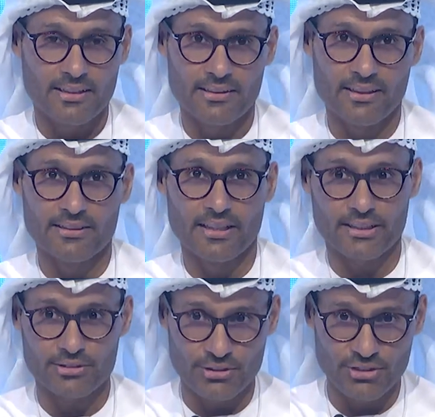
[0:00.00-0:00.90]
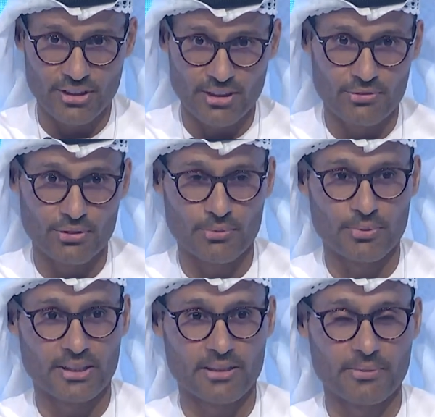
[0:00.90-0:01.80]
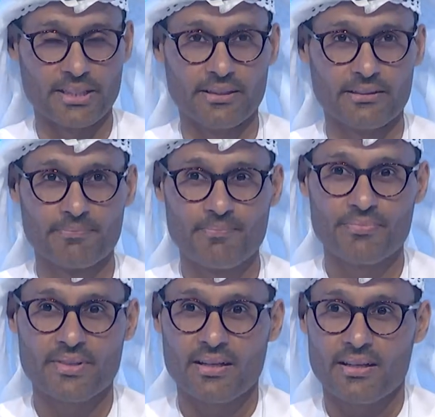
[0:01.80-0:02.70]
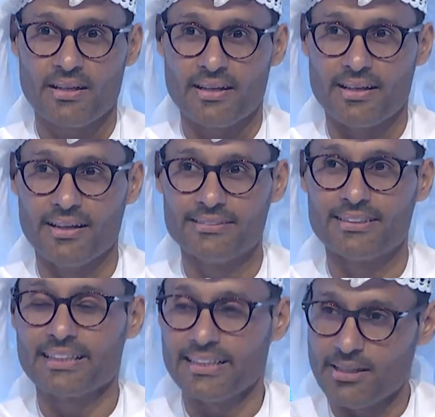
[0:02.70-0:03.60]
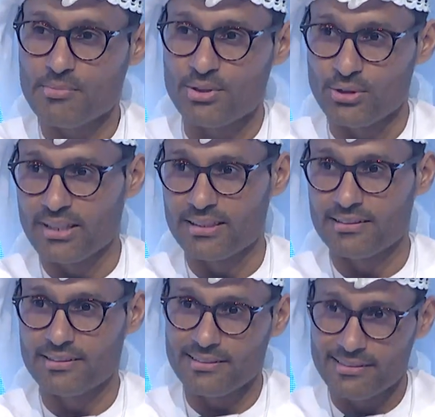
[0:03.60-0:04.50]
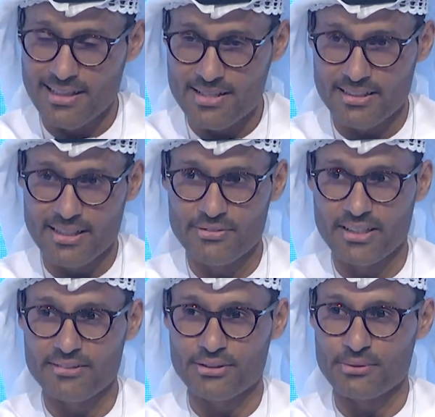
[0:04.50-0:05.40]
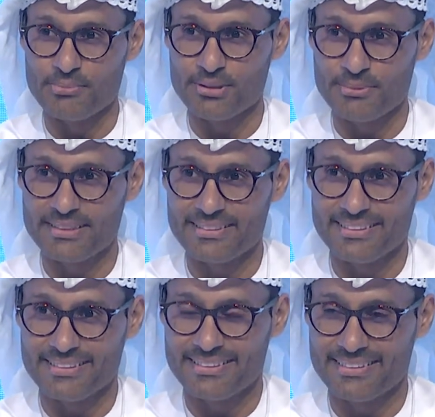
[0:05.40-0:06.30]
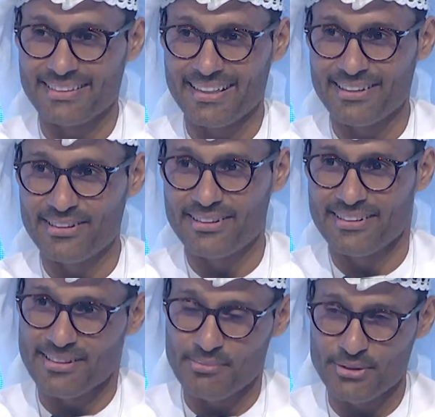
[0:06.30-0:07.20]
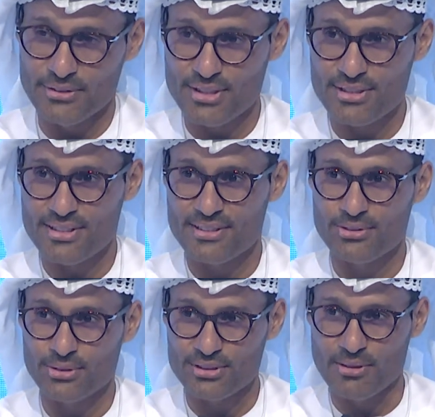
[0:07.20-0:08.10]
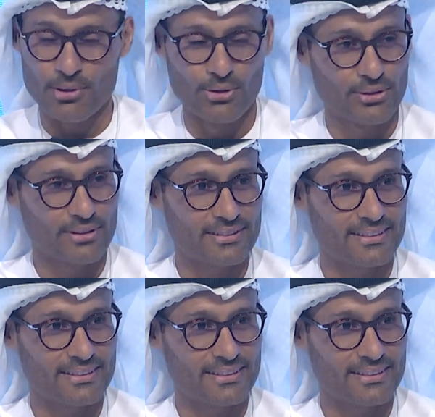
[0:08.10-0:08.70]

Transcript: the Director General for bringing me here. And again, I'm sorry, as I have another commitment, and the previous took some long